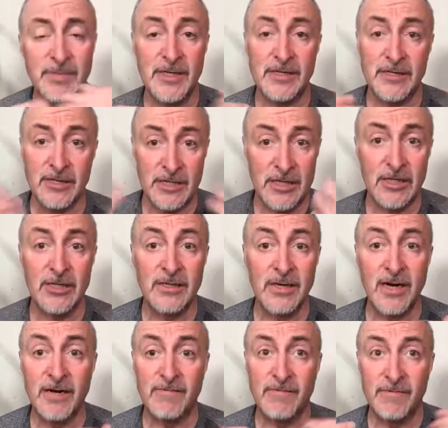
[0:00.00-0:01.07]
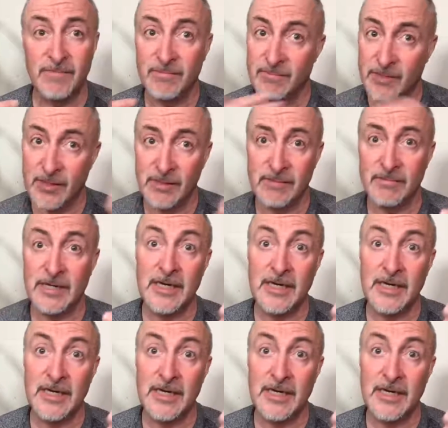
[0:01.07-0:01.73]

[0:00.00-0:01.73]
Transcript: but it's a teaching that I've learned